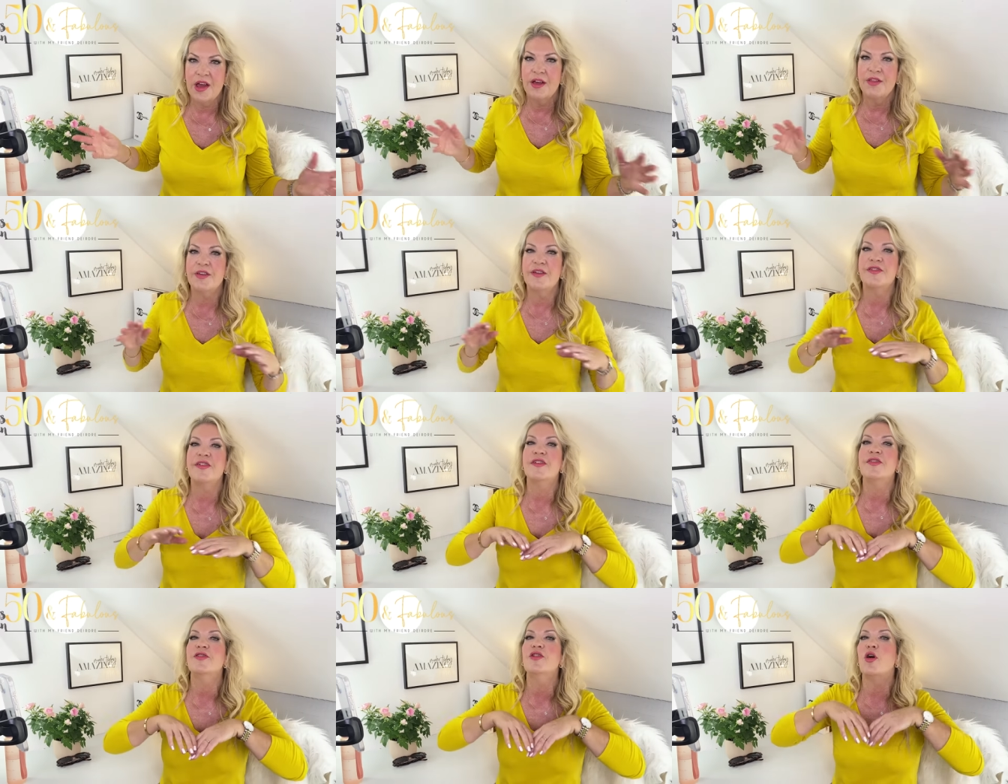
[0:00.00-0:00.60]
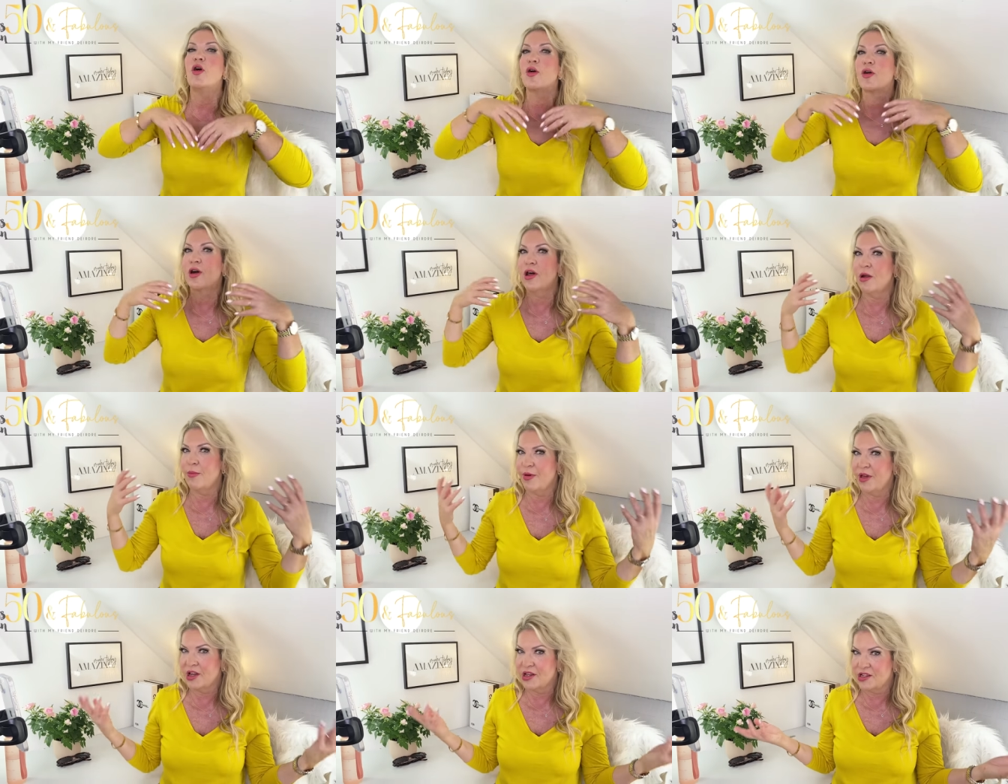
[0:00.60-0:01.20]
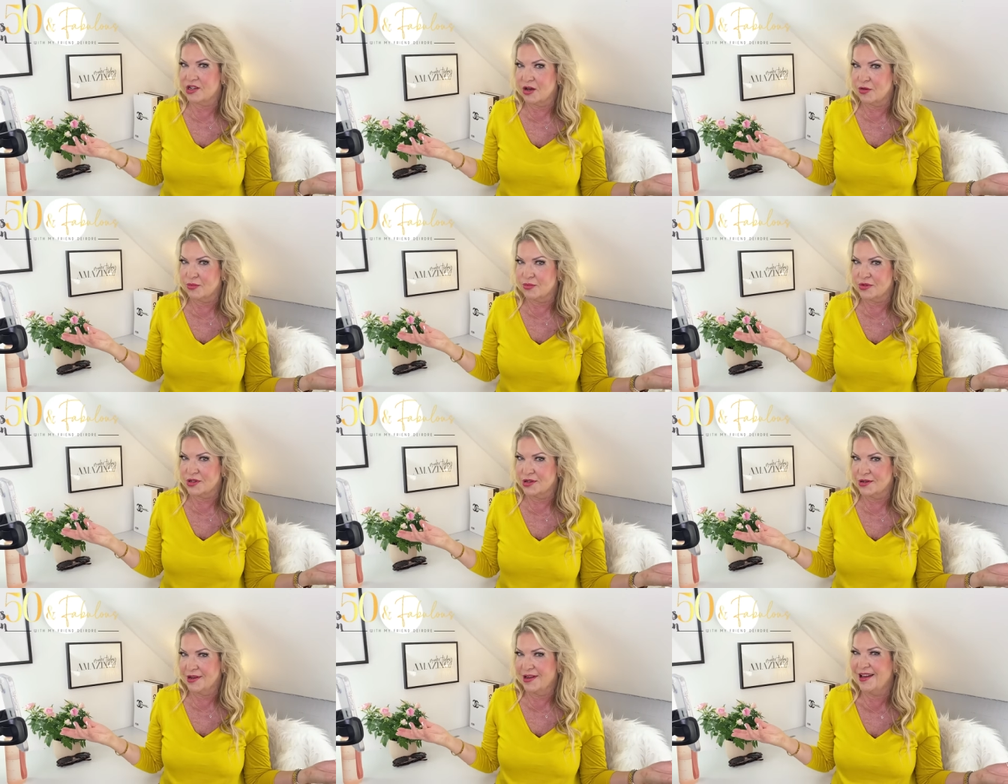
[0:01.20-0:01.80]
This is not going to be a
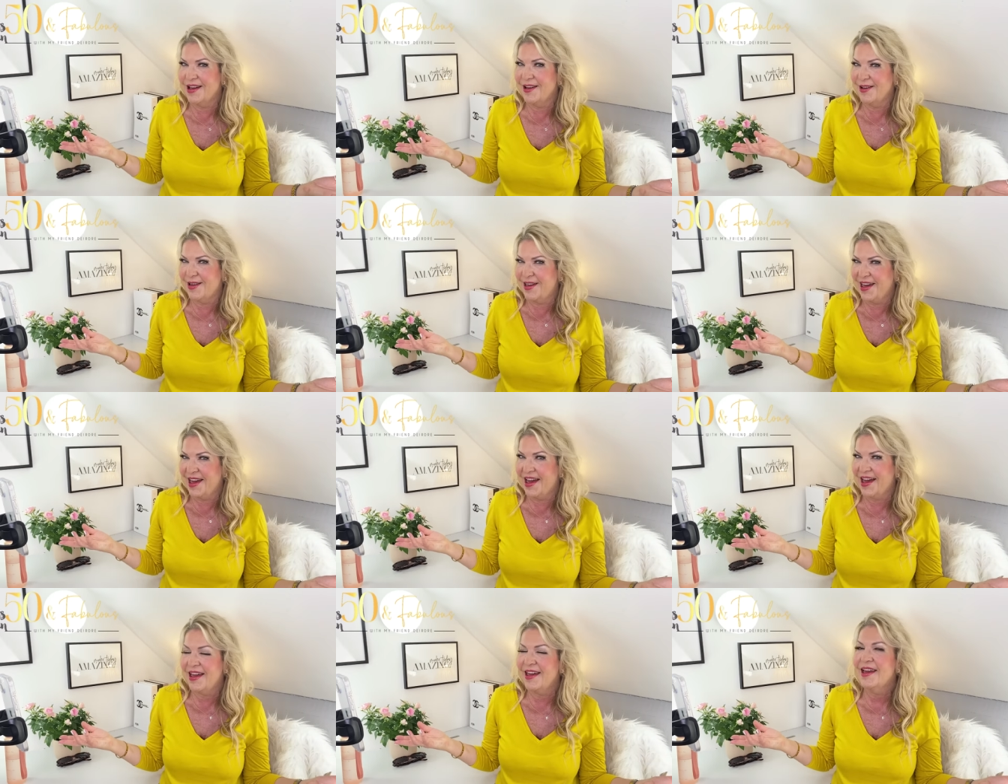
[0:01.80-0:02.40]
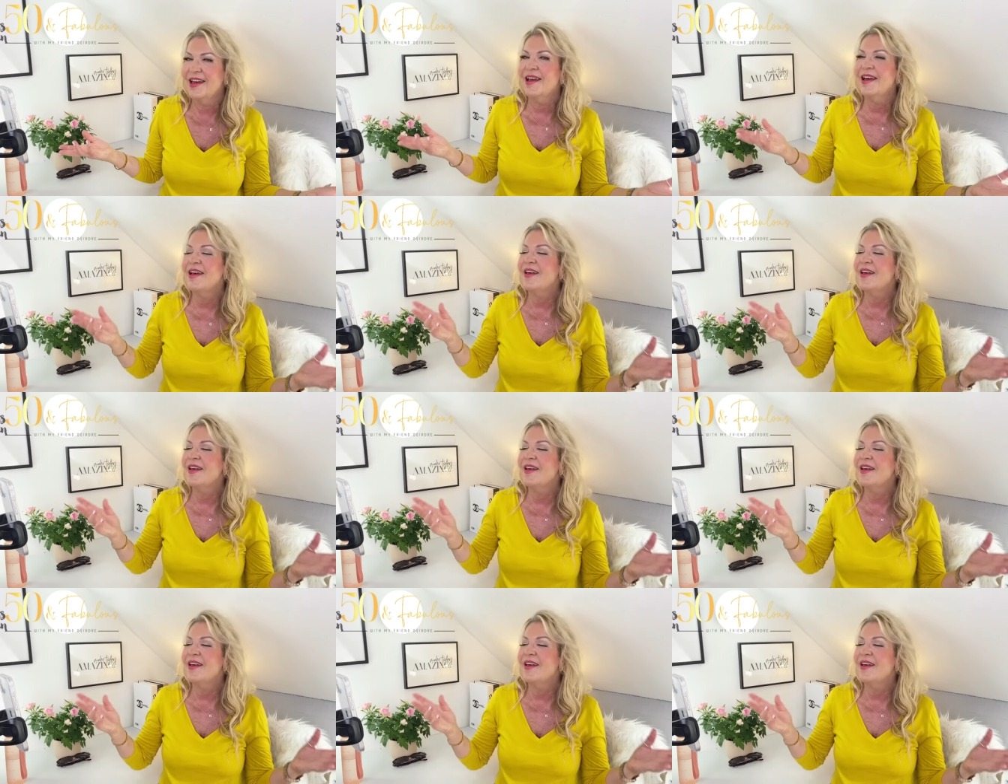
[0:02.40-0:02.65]
don't, okay?